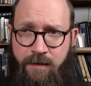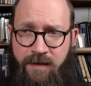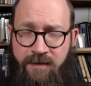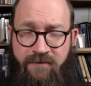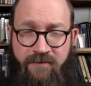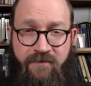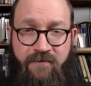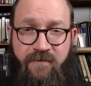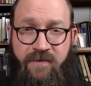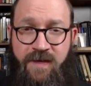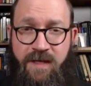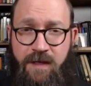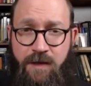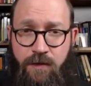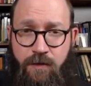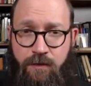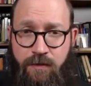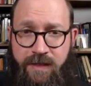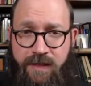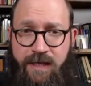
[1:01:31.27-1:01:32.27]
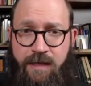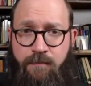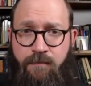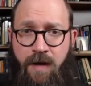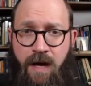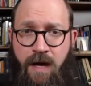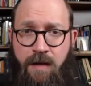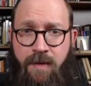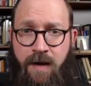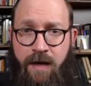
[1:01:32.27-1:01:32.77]
and feel
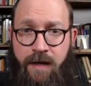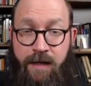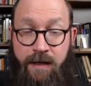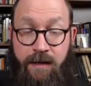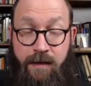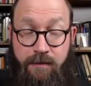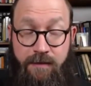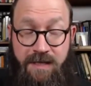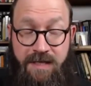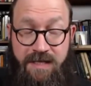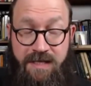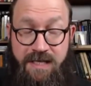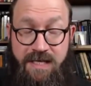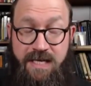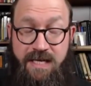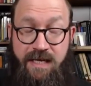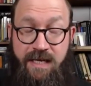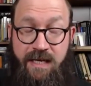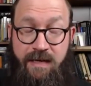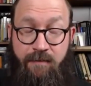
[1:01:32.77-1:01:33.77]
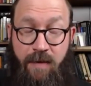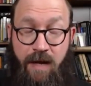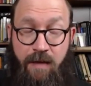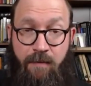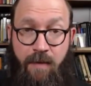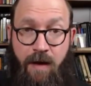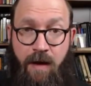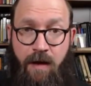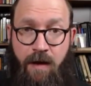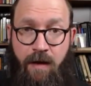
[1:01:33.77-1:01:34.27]
in my body, see in
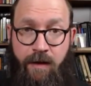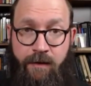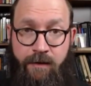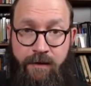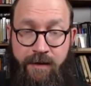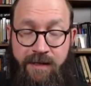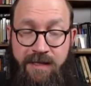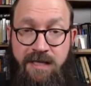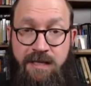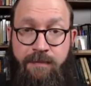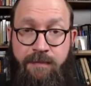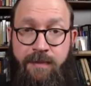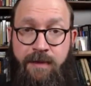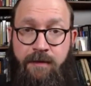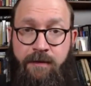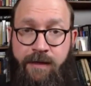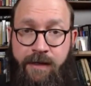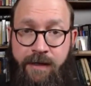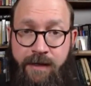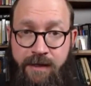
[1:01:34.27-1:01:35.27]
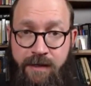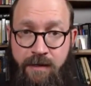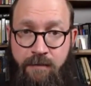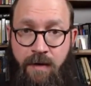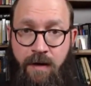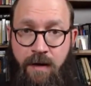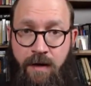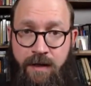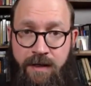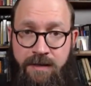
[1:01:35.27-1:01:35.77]
my mind, experience
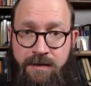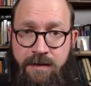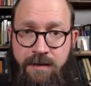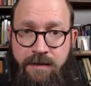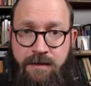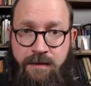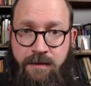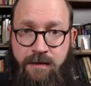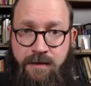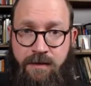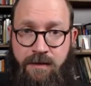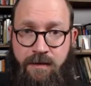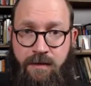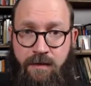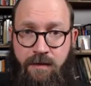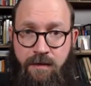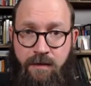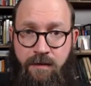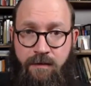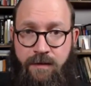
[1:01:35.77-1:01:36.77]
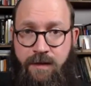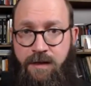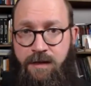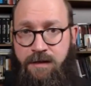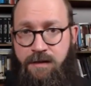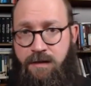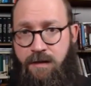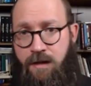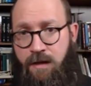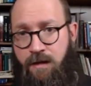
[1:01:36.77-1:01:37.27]
in my existence
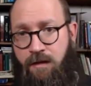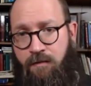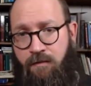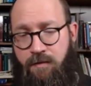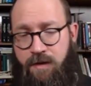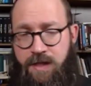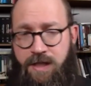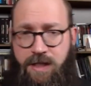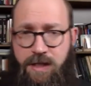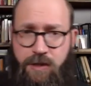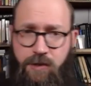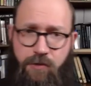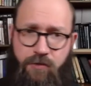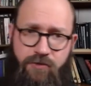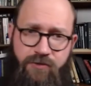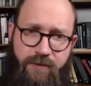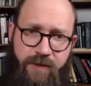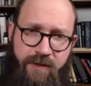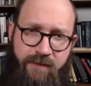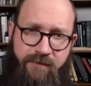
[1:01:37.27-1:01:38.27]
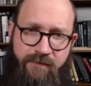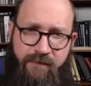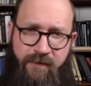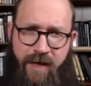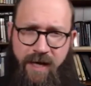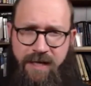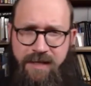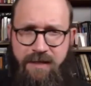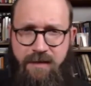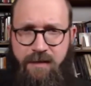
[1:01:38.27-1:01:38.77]
these hugely
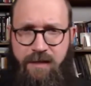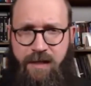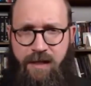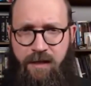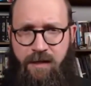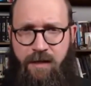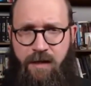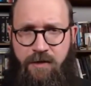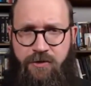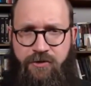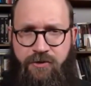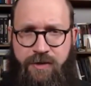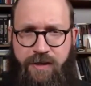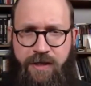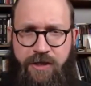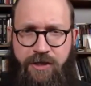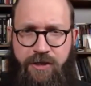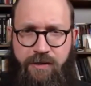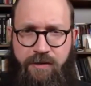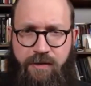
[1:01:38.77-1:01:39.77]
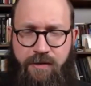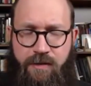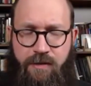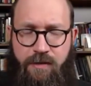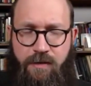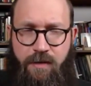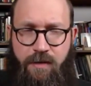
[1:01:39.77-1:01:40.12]
vacillating contradictions,